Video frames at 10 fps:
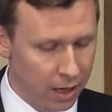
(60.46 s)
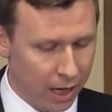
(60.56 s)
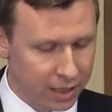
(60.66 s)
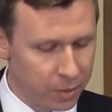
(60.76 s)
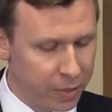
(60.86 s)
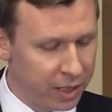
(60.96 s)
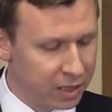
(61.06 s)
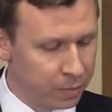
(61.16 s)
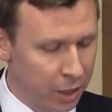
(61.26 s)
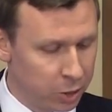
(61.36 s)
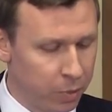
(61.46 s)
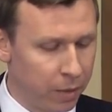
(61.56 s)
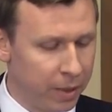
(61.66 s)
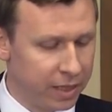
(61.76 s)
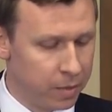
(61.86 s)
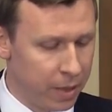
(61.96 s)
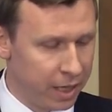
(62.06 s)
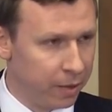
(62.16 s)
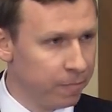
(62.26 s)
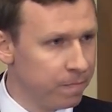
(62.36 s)
underpins much public
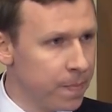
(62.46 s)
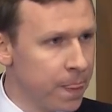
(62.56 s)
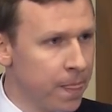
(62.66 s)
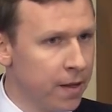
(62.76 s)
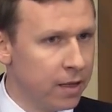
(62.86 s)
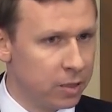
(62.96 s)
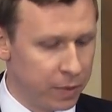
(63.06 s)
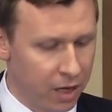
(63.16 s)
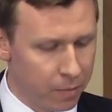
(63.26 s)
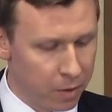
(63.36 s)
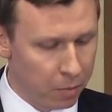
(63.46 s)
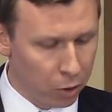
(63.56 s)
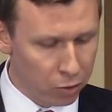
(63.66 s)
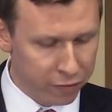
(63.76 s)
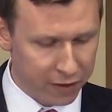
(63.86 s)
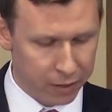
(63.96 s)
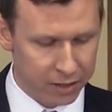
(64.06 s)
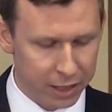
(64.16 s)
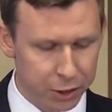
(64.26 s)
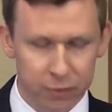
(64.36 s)
debate. It's become the moral
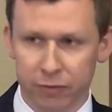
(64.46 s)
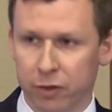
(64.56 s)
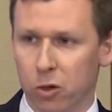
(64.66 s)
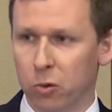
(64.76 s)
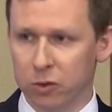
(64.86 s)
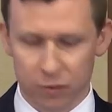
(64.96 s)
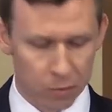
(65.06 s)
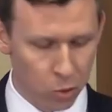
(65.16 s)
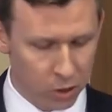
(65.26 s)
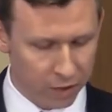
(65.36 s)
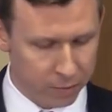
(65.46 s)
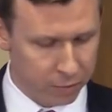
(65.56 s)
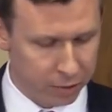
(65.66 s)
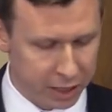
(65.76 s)
foundation for calls for more government